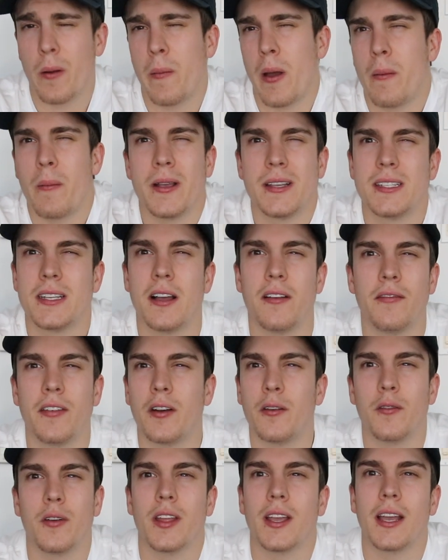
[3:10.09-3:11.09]
I'm by myself, I
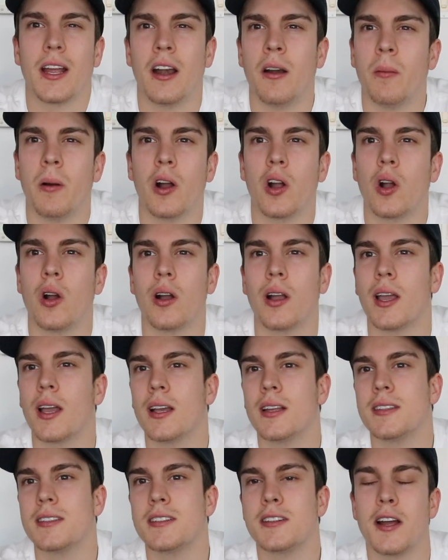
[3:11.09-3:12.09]
don't really care about cooking
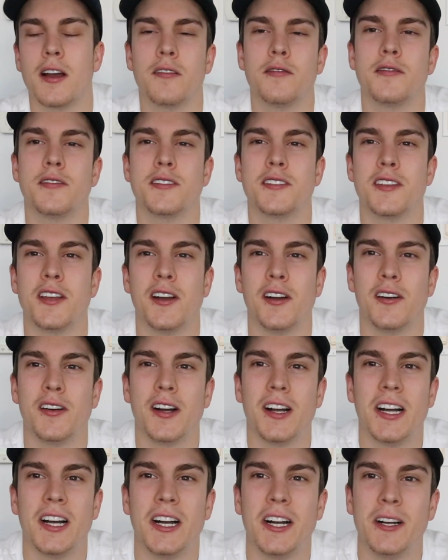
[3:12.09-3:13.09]
and stuff.
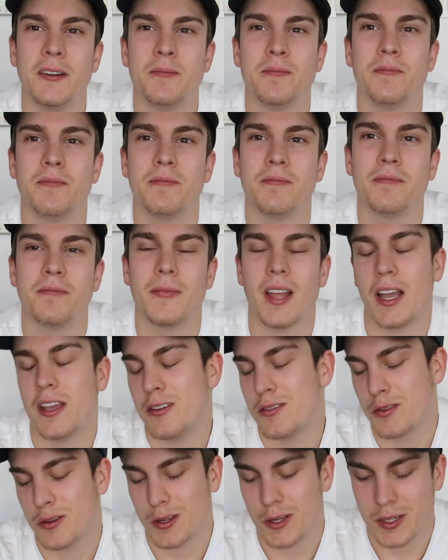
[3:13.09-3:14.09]
So I
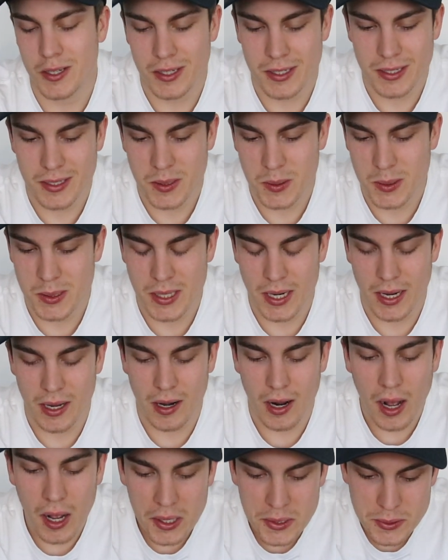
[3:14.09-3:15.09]
usually just stay at
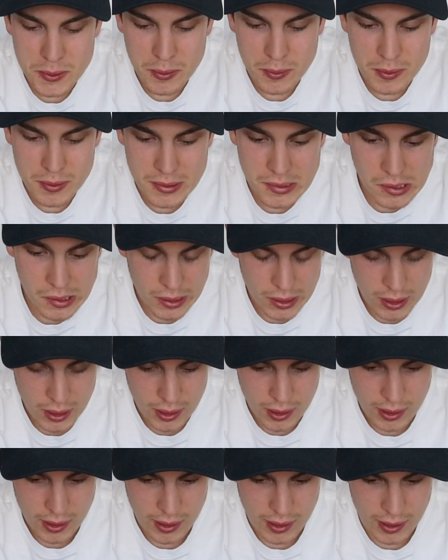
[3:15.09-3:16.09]
hostels.
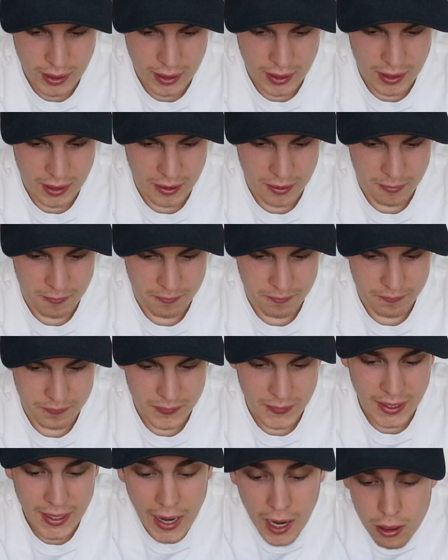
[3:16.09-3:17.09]

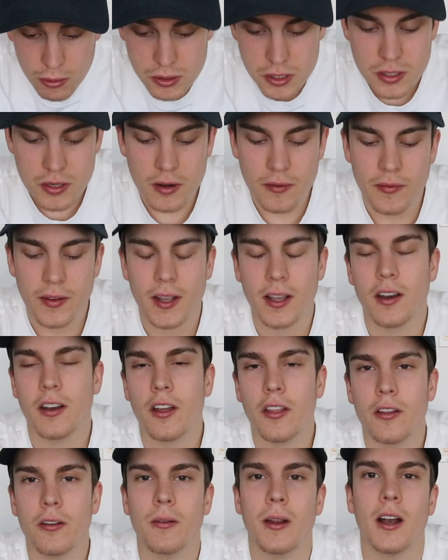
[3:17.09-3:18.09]
Couch surfing,
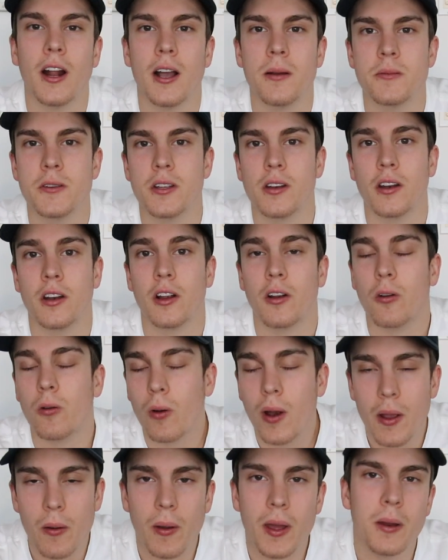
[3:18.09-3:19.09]
another great option and a
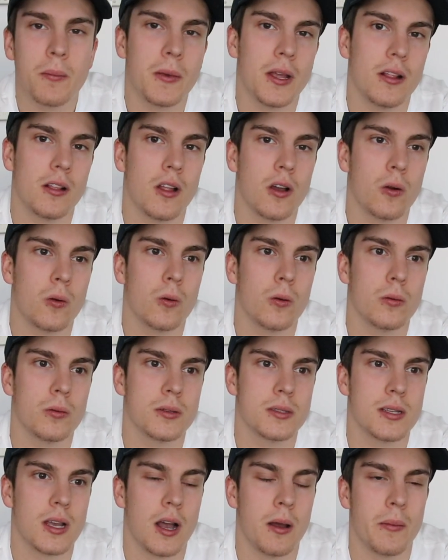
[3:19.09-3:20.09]
great way to meet
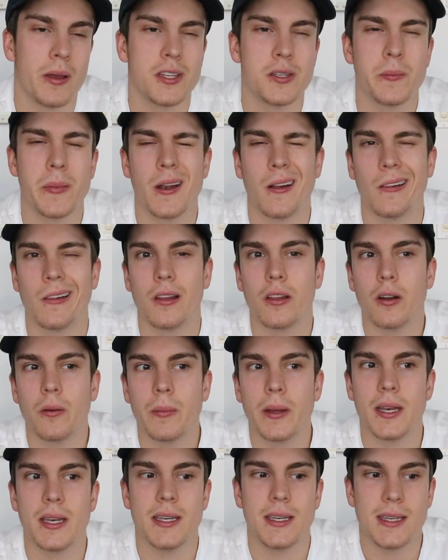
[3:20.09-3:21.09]
locals. It's been a little
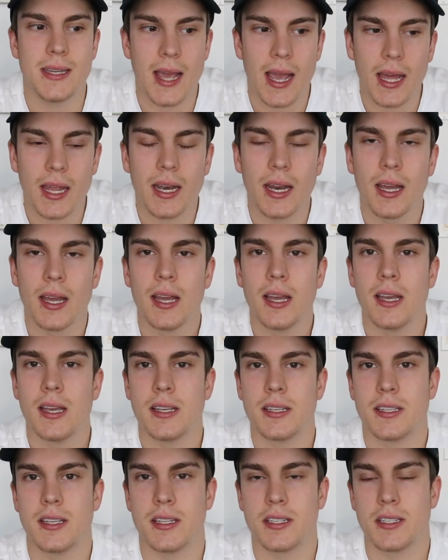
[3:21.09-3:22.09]
bit dead
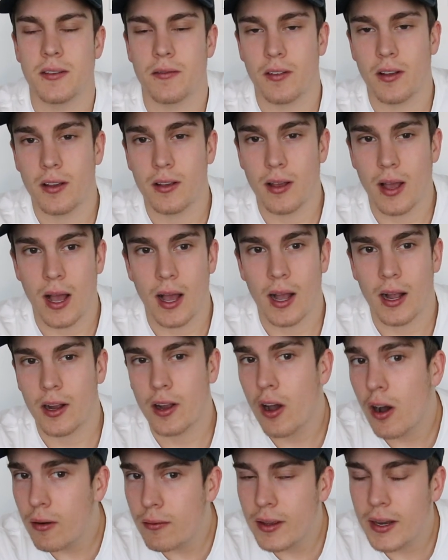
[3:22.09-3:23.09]
since
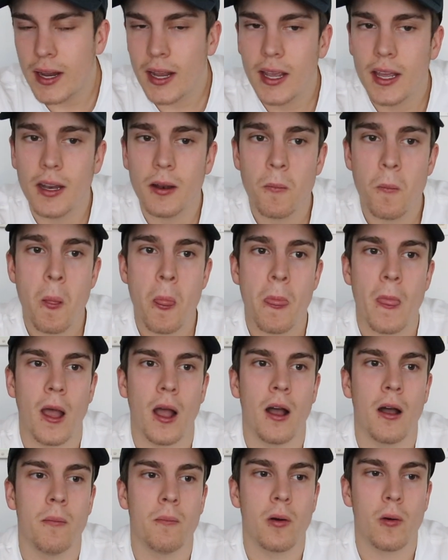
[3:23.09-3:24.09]
COVID hit.
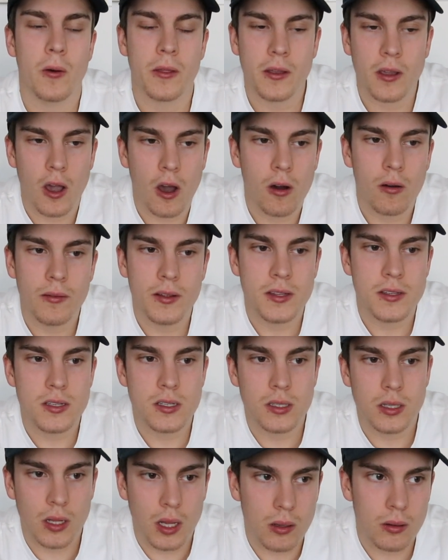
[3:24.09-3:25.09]
But with COVID
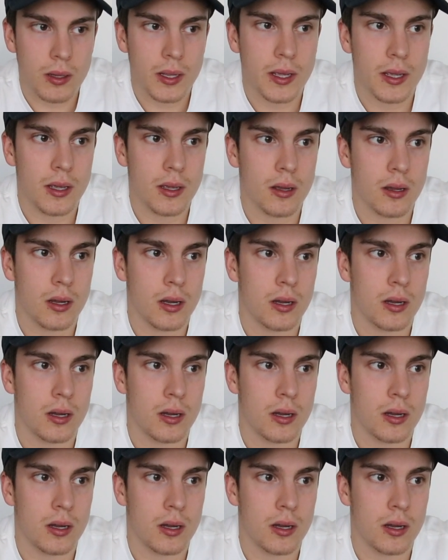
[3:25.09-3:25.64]
slowly,